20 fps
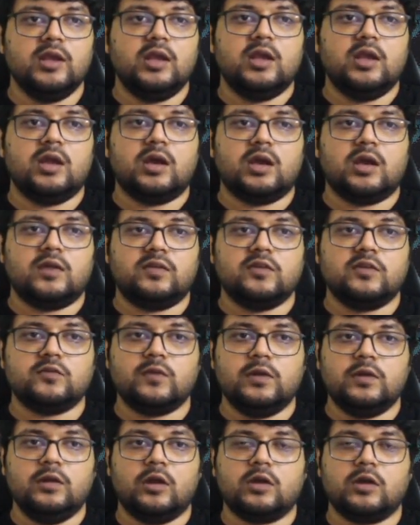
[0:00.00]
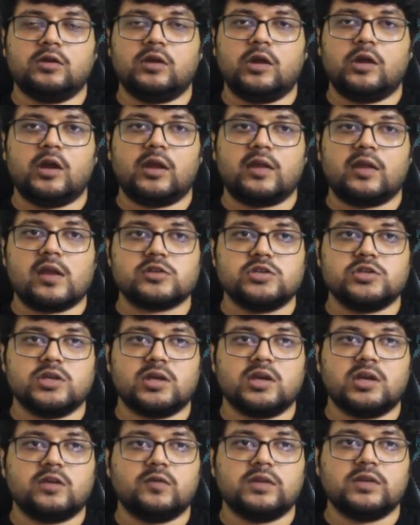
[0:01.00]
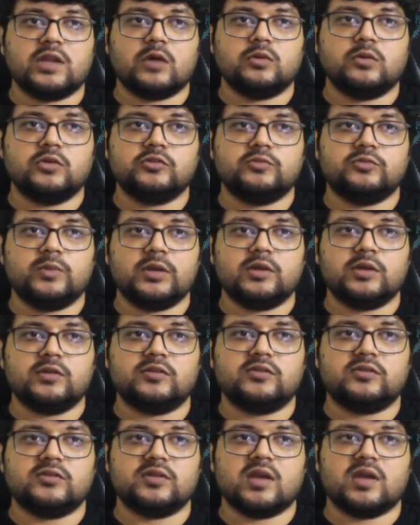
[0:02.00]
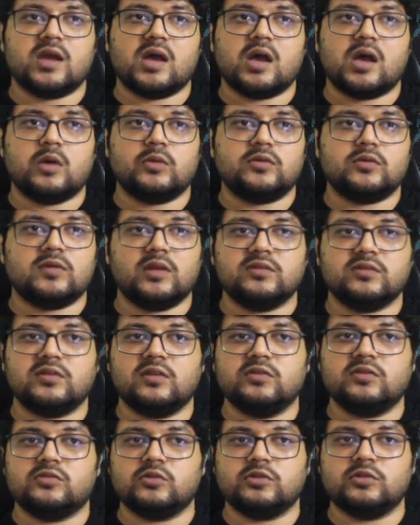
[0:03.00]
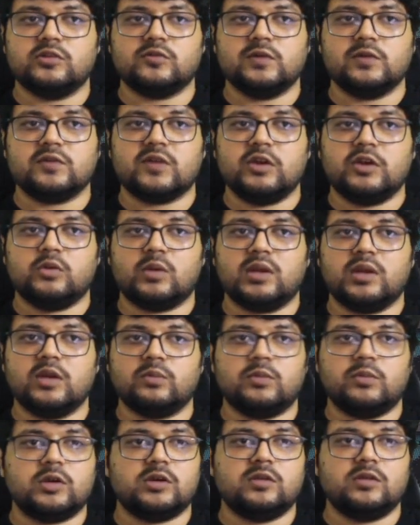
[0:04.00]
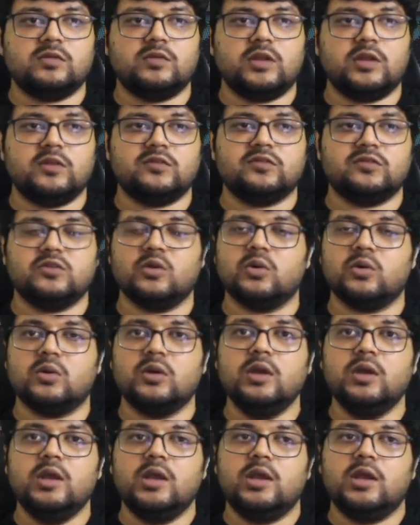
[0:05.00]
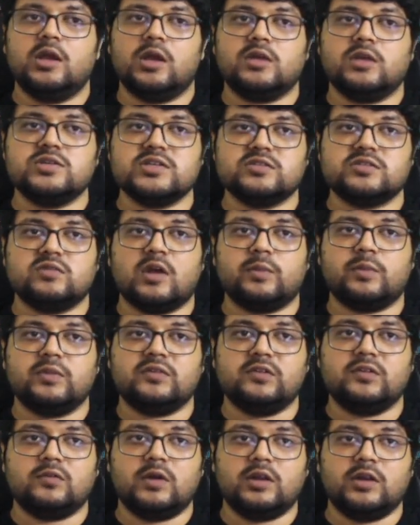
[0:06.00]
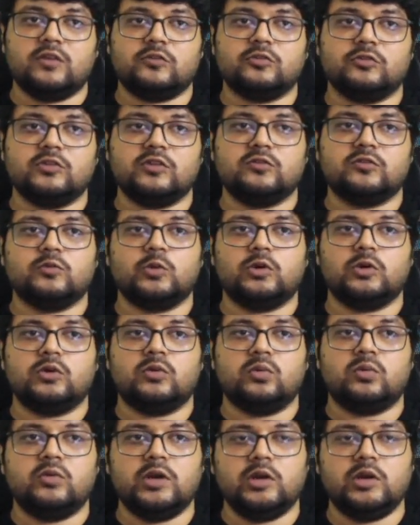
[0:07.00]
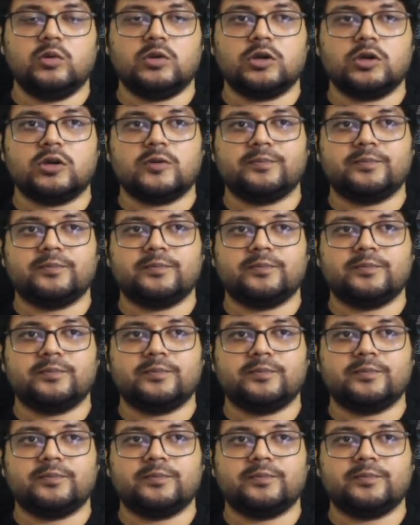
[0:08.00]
uh, this will not actually connect with ours because uh, ours is, is, so this will try to connect, but there's no uh, JSON RPC running, so this won't really work